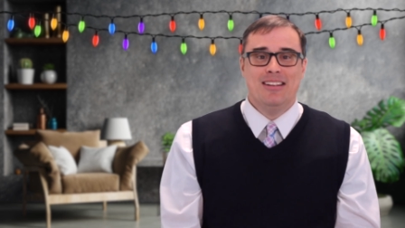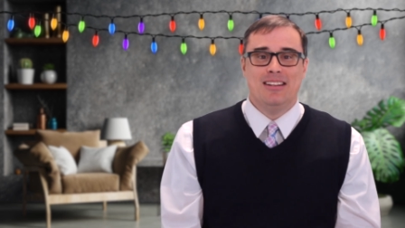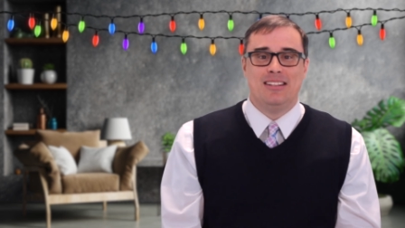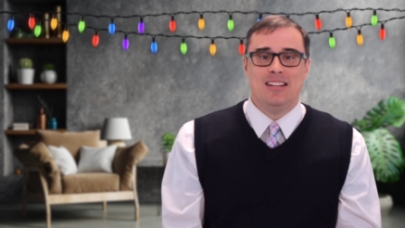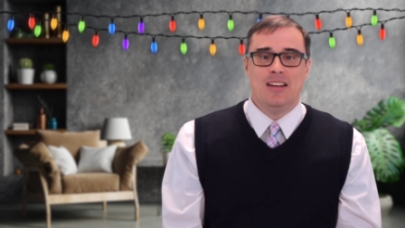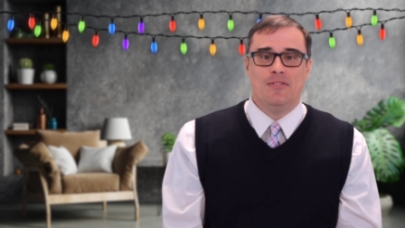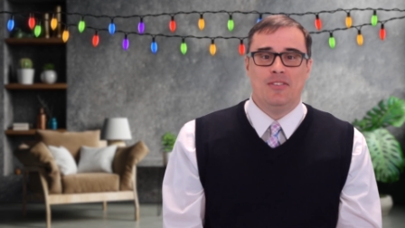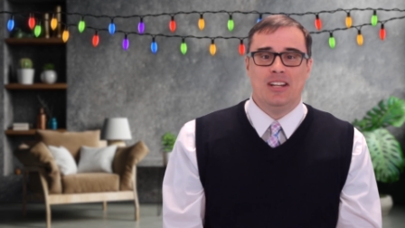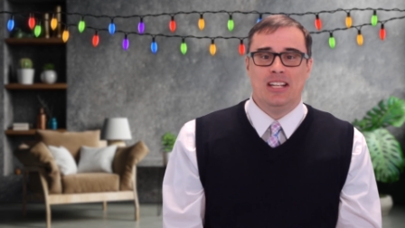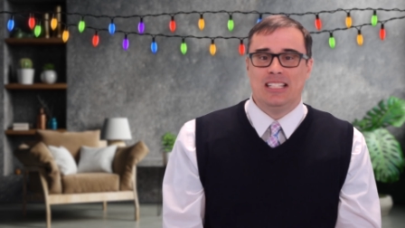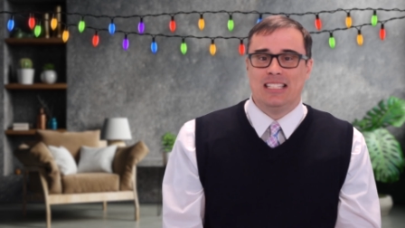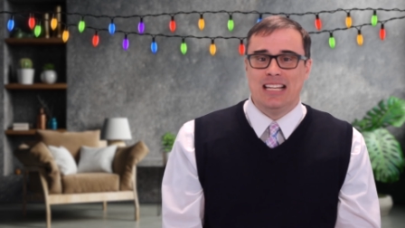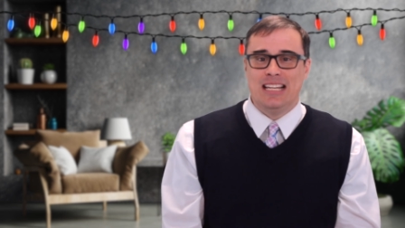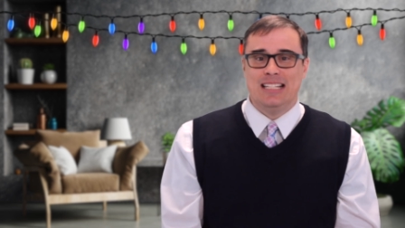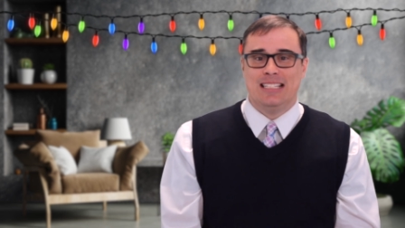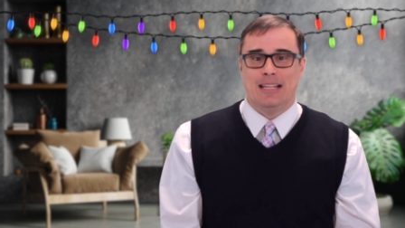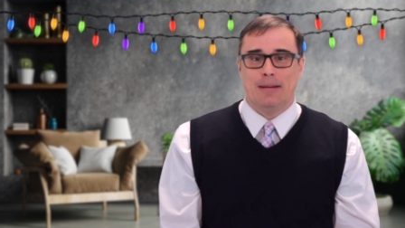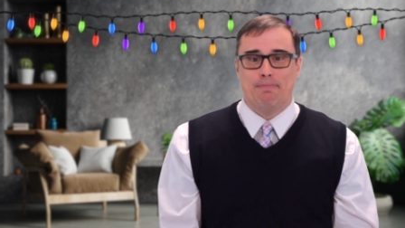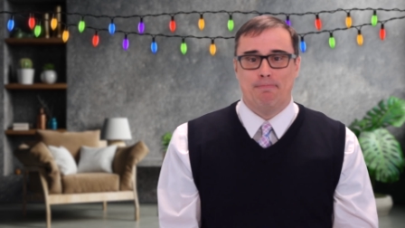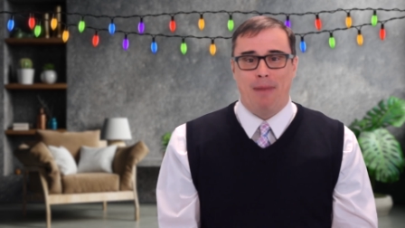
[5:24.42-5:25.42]
nativity
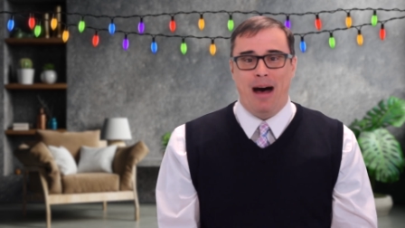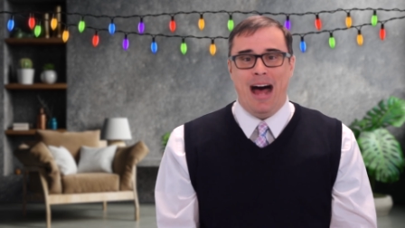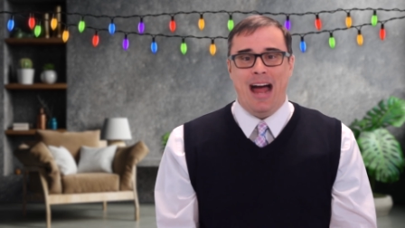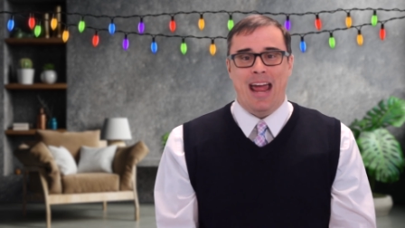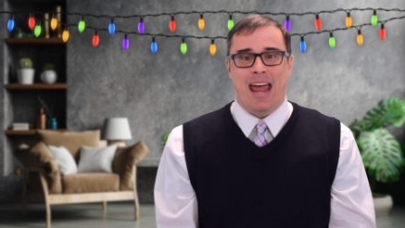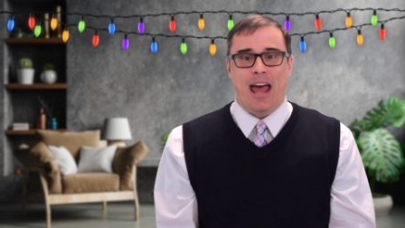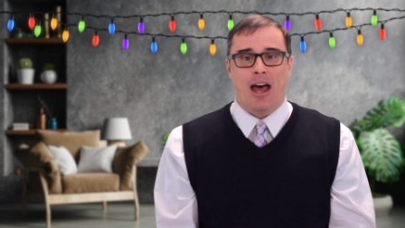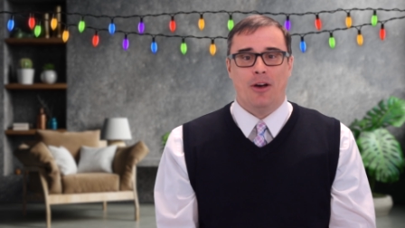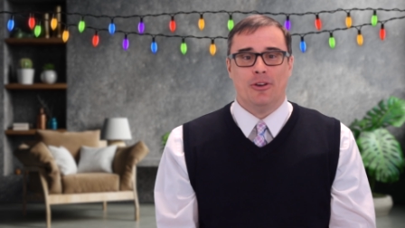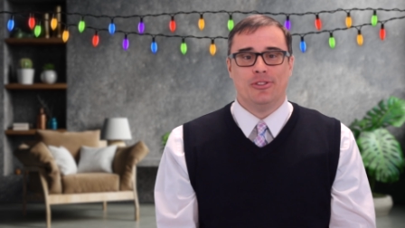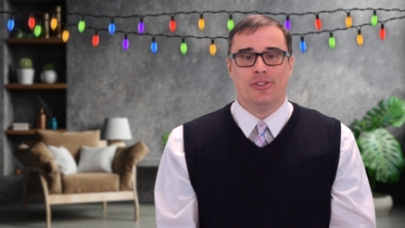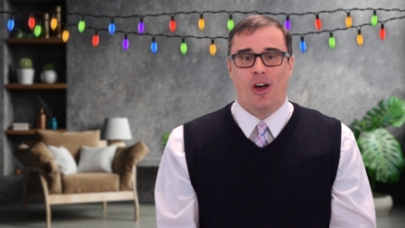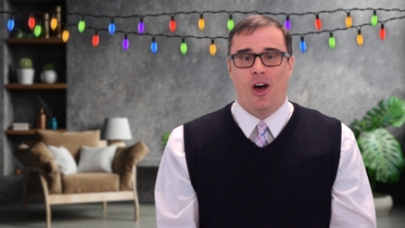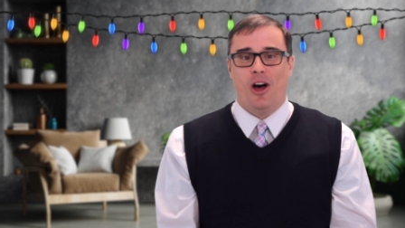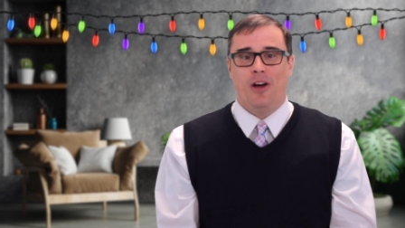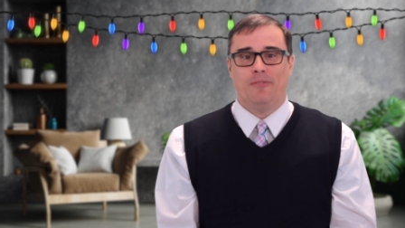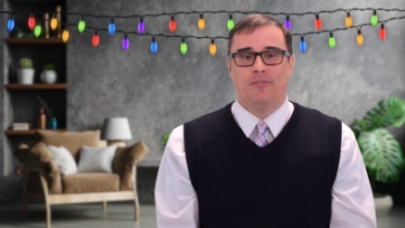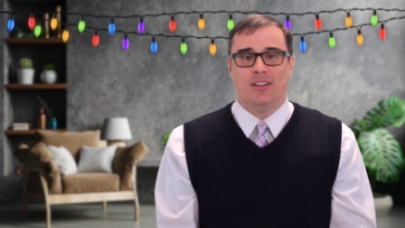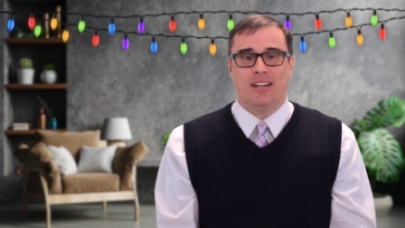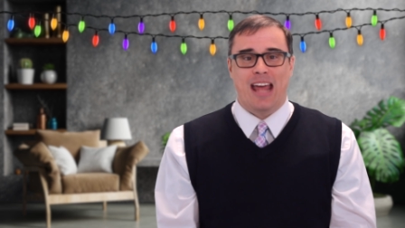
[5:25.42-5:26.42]
scenes at my house
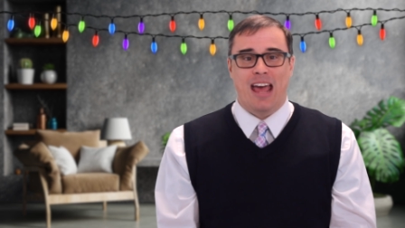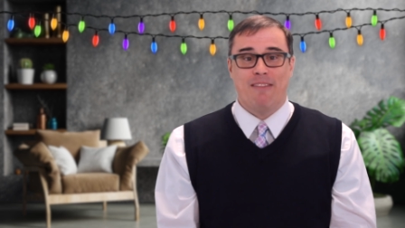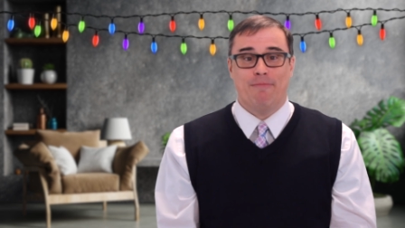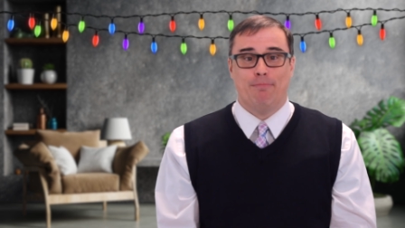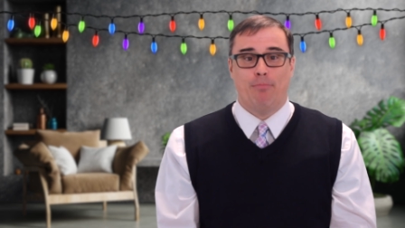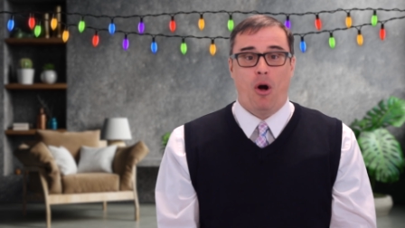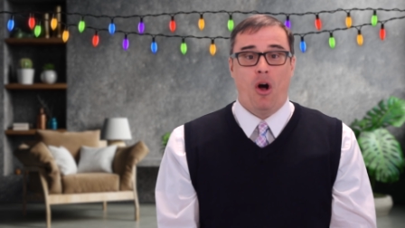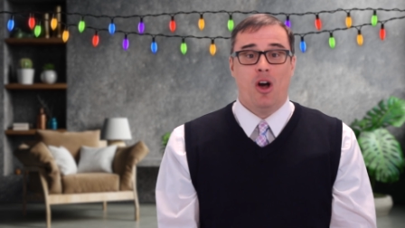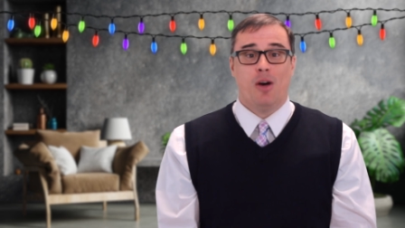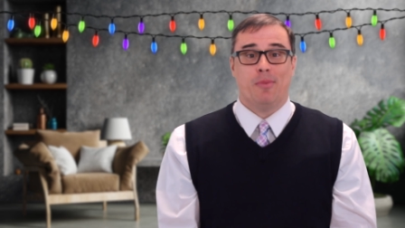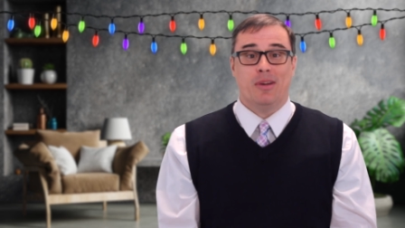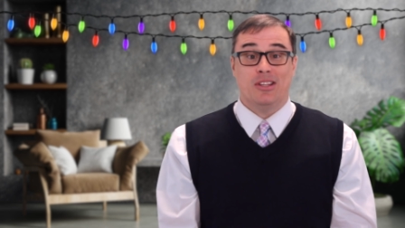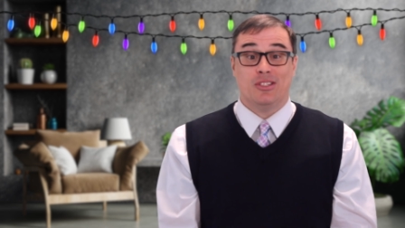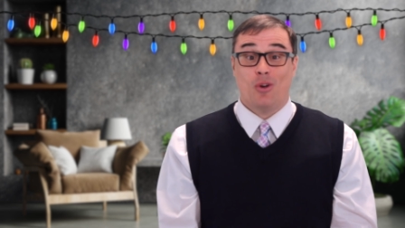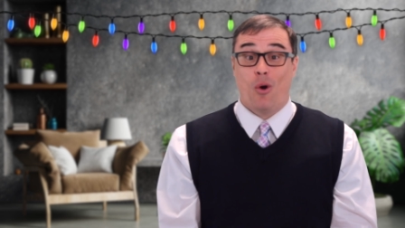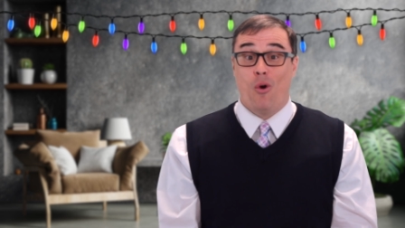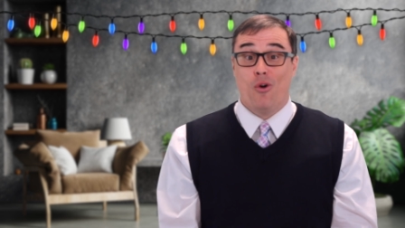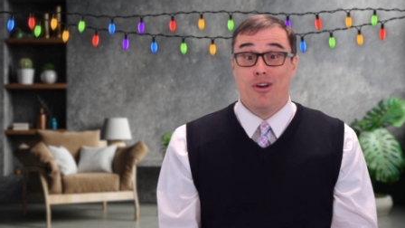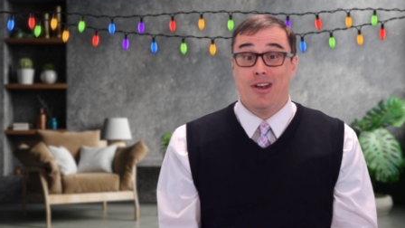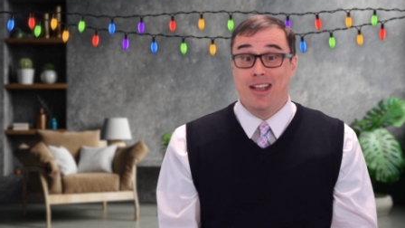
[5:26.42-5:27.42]
often have Barbies
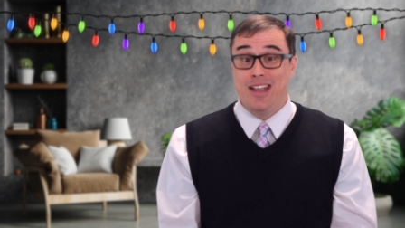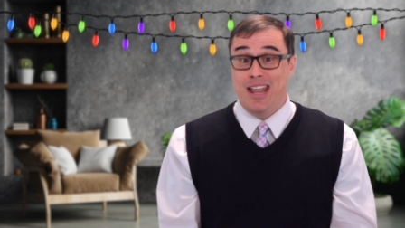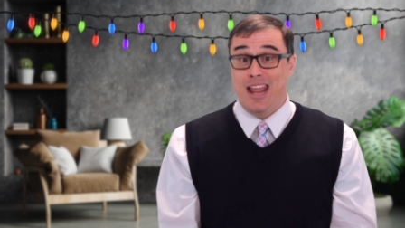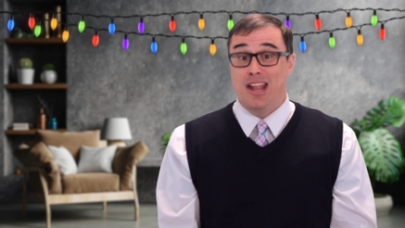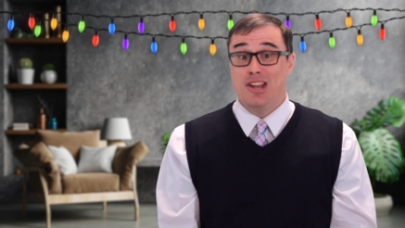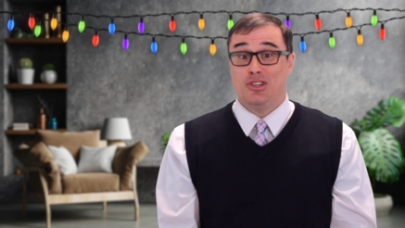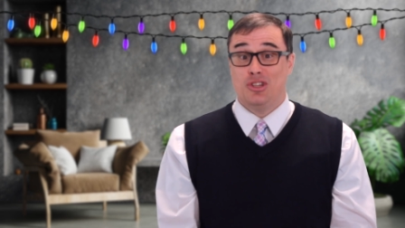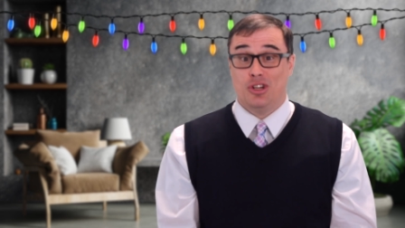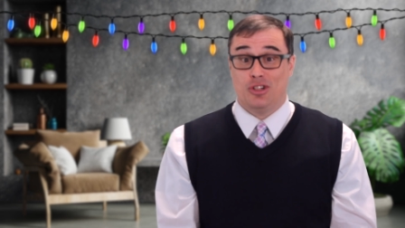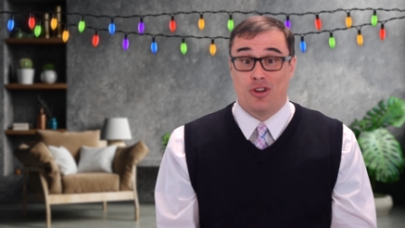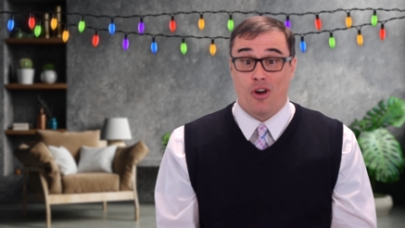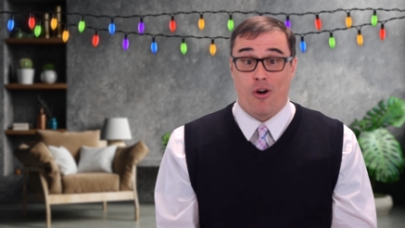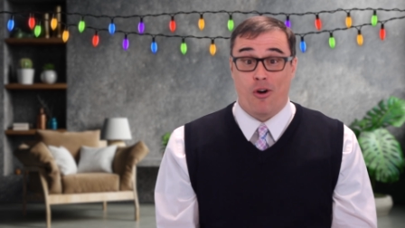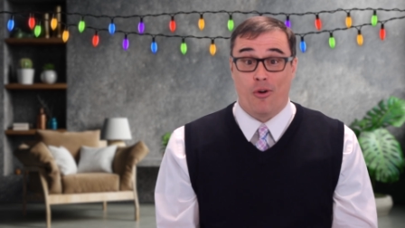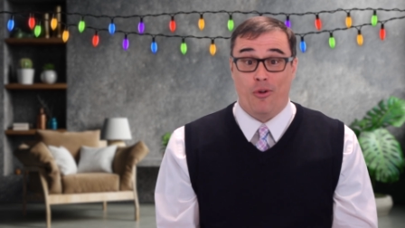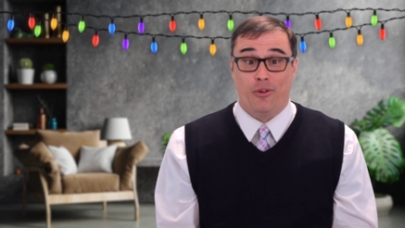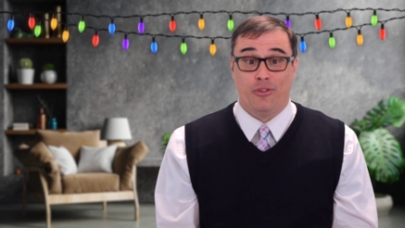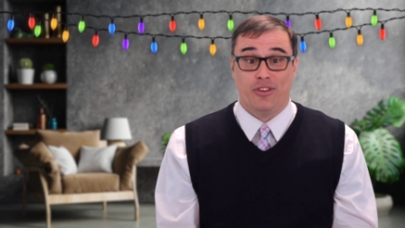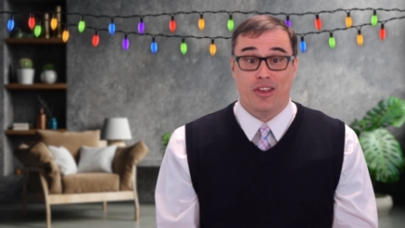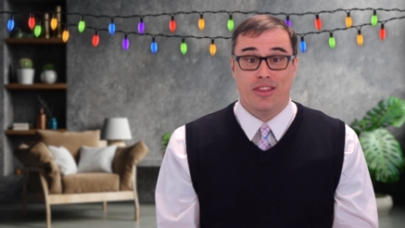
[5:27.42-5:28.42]
or Ninja
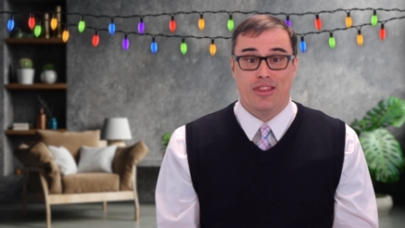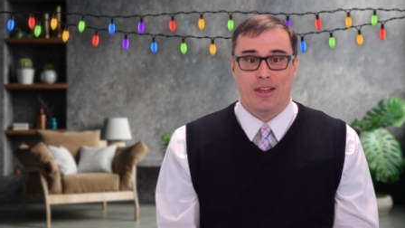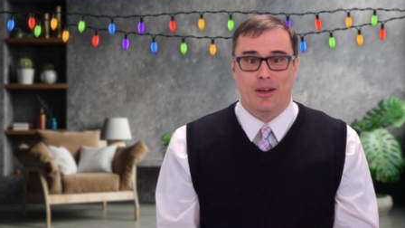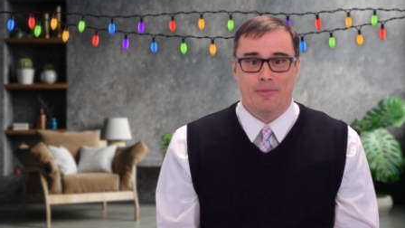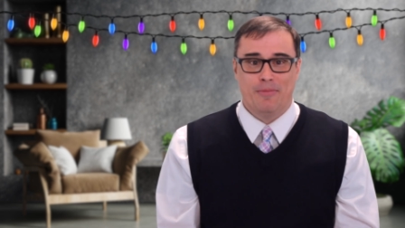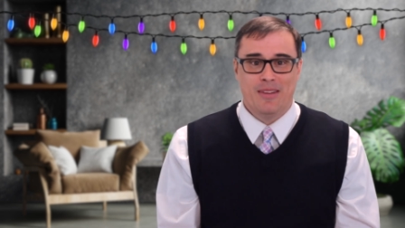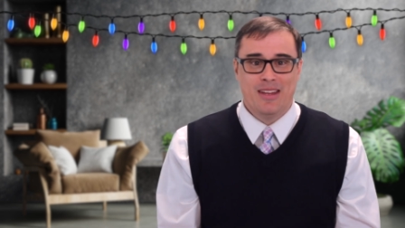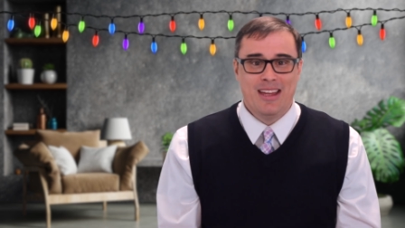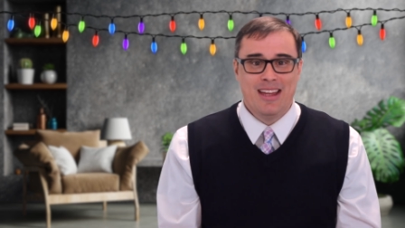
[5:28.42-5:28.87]
Turtles in them.